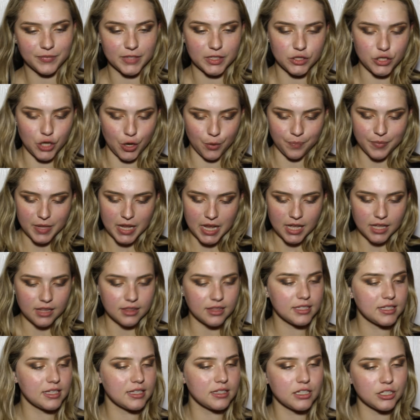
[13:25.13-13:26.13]
So,
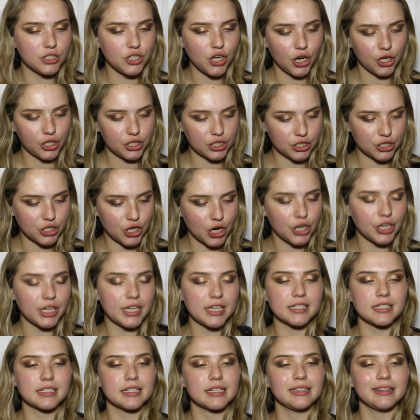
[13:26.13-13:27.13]
this is the Tarte
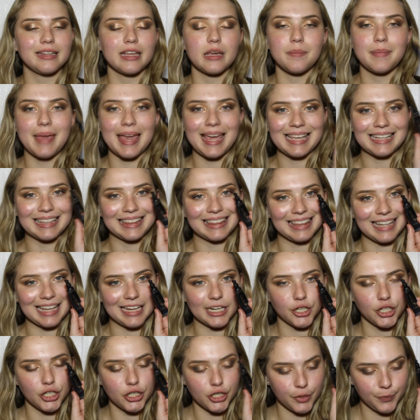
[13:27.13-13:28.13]
Tarteist Clay Paint
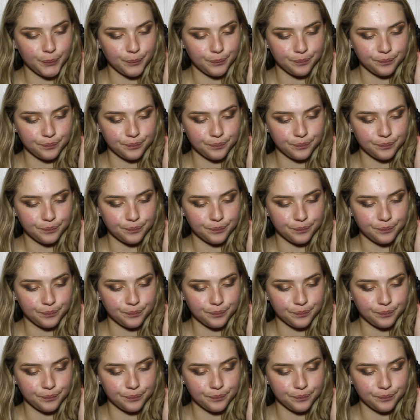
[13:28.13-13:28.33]
Liner.